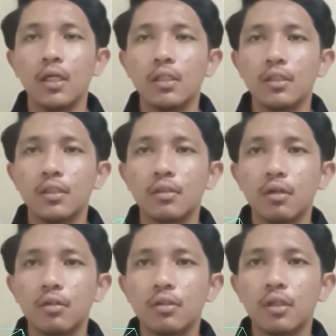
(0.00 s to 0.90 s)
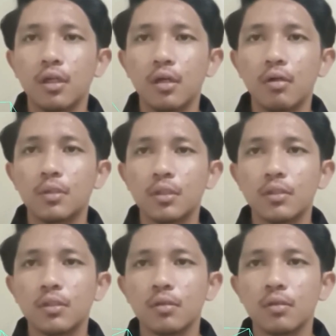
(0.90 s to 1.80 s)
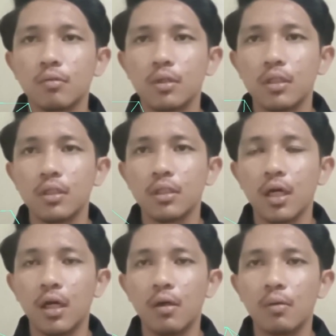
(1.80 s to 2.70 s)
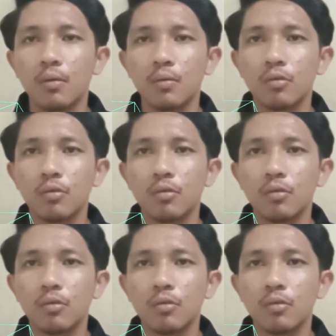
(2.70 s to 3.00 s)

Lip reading: This course helps us to learn how